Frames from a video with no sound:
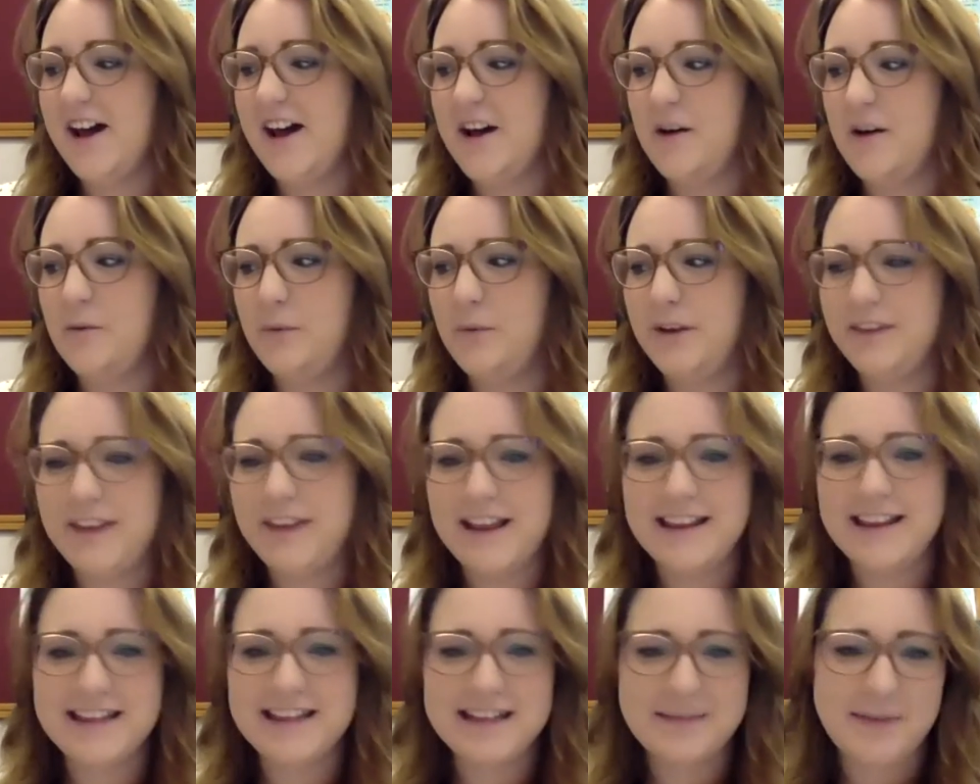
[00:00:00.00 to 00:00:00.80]
We then
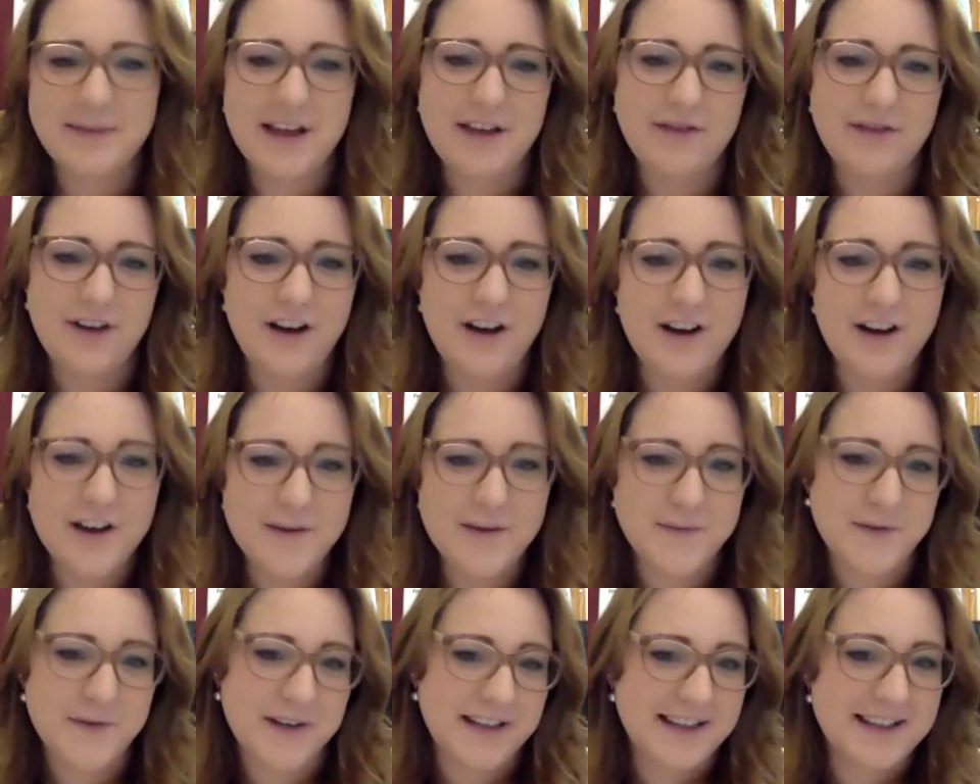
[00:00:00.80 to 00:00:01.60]
did a bit of a
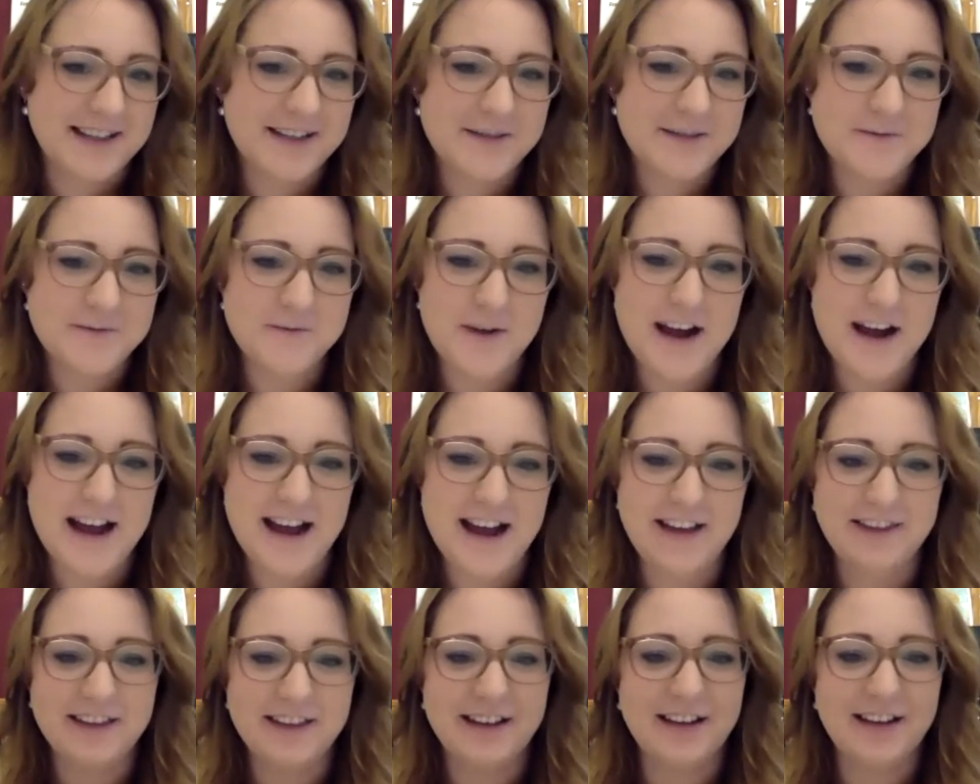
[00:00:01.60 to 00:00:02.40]
hybrid
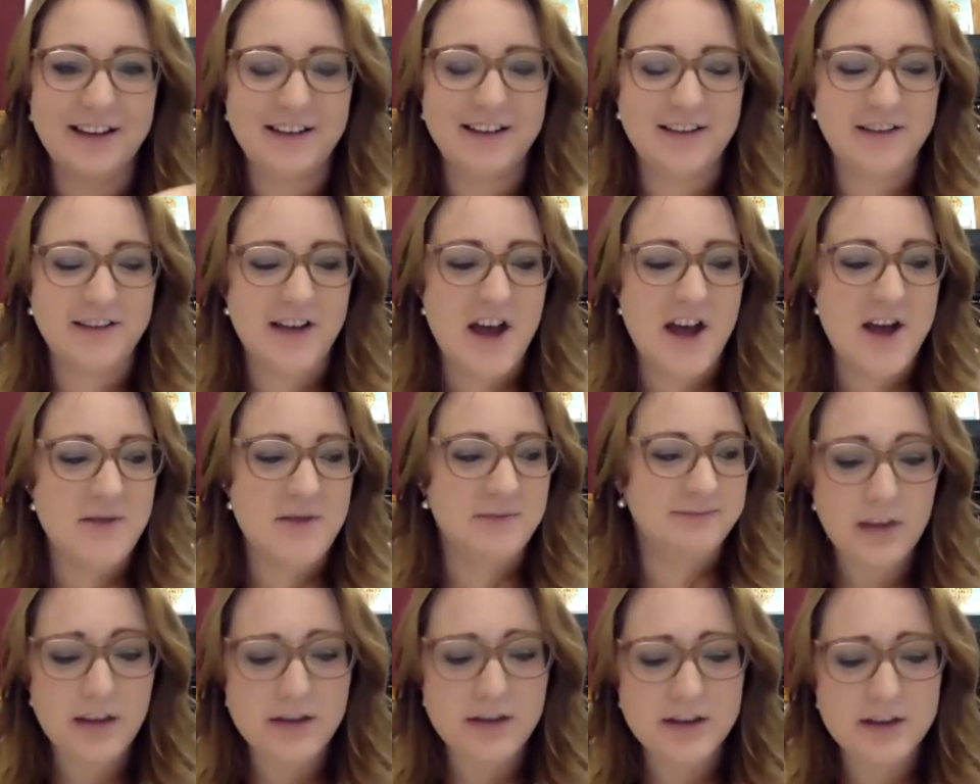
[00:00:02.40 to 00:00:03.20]
where the
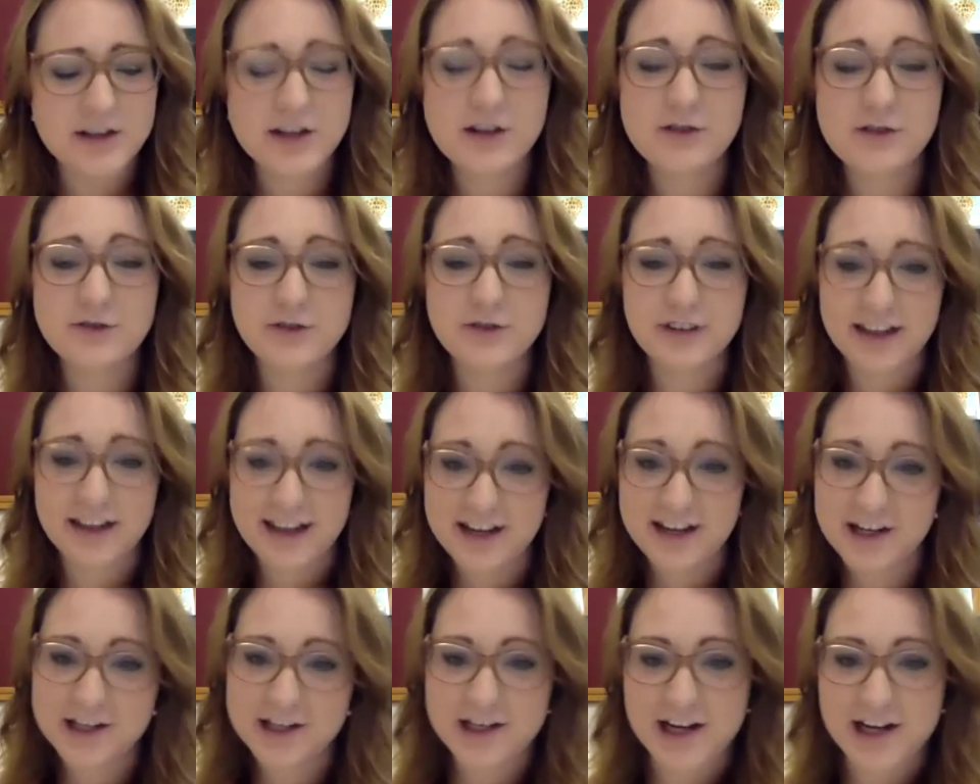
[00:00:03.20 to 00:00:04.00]
children
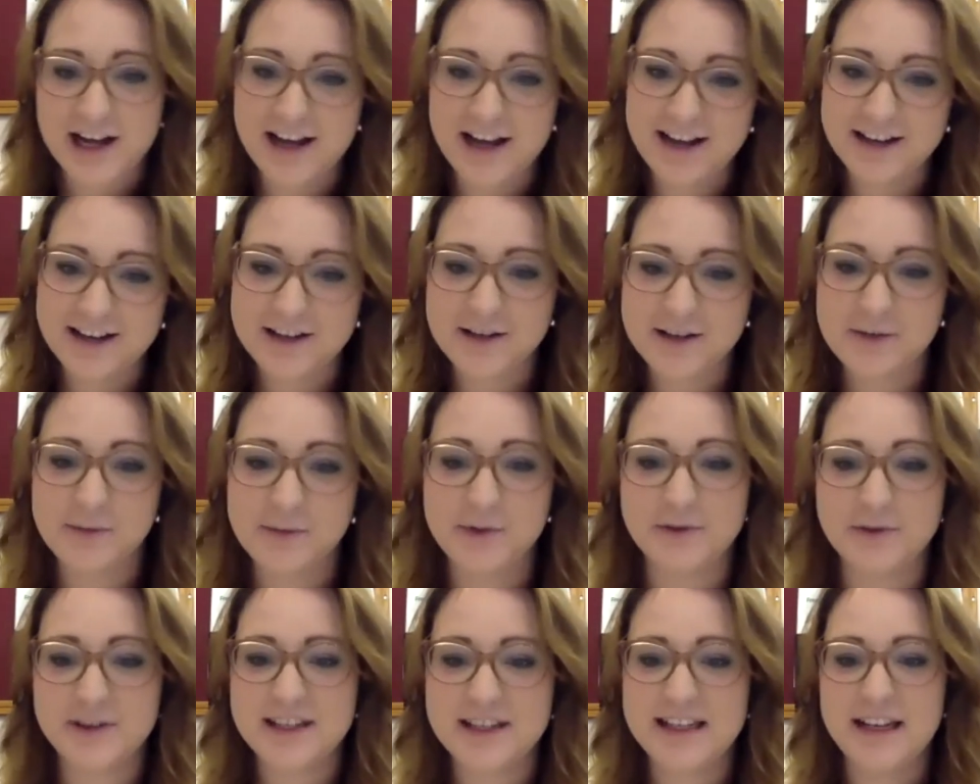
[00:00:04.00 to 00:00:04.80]
in church
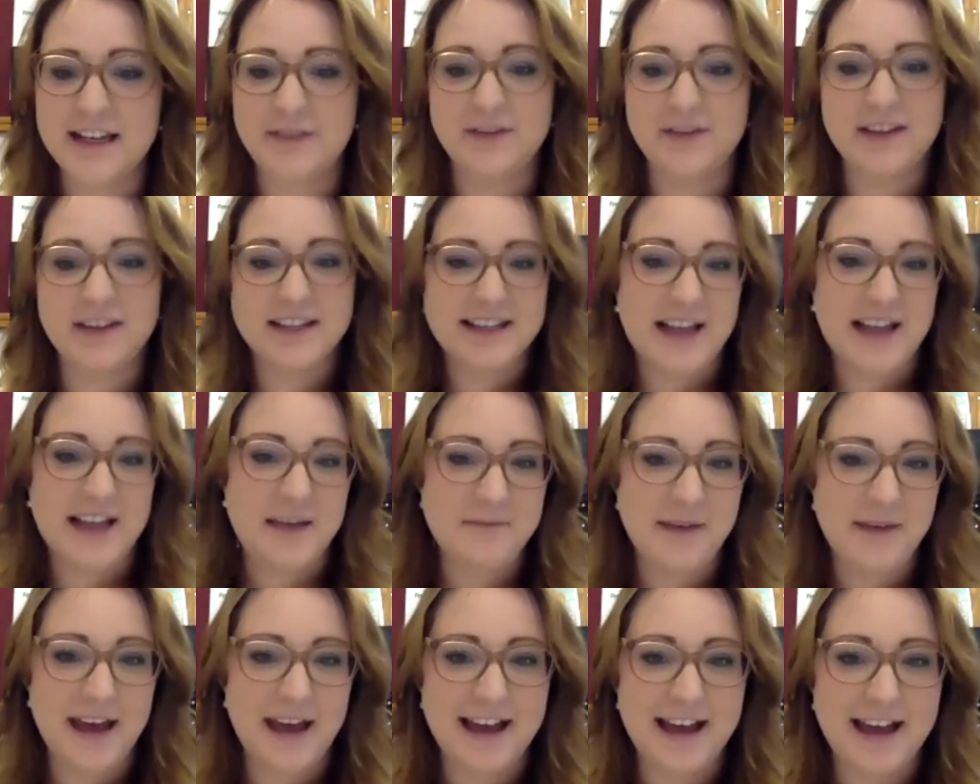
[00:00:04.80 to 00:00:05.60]
would receive the same
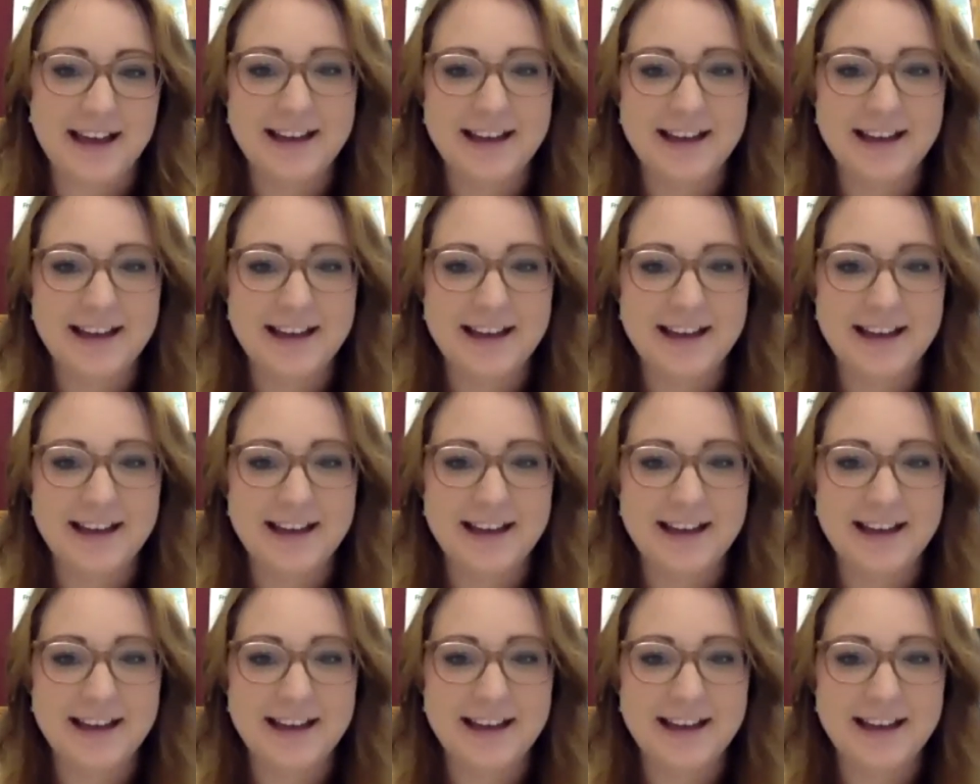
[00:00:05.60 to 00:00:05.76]
pack